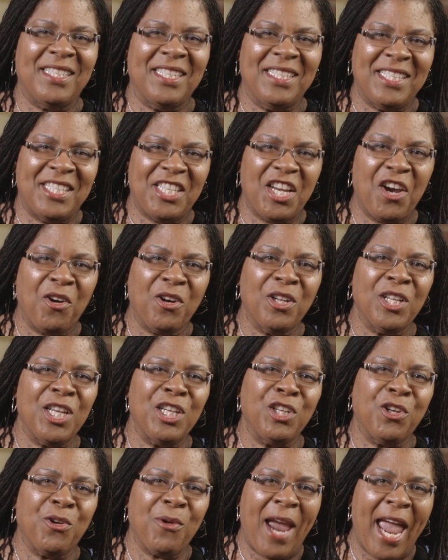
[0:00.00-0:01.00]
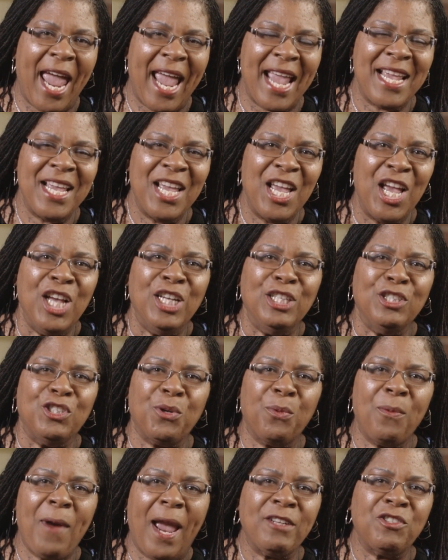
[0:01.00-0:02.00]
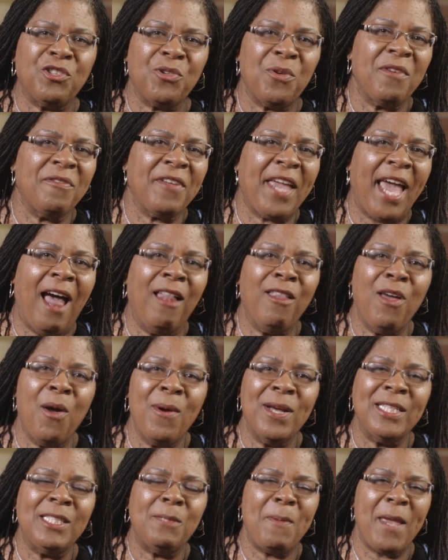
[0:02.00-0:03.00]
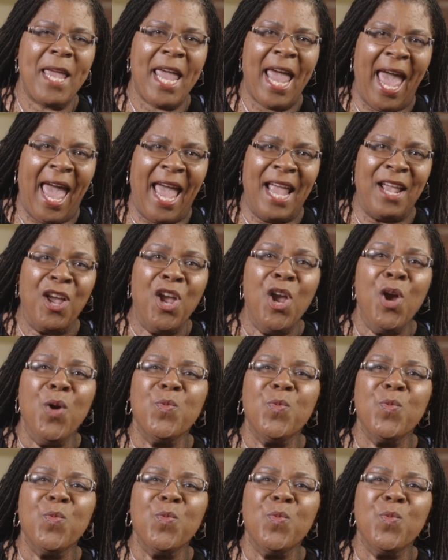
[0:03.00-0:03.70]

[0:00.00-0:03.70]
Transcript: is Tara Lynn Gray, Director of CalOSBA,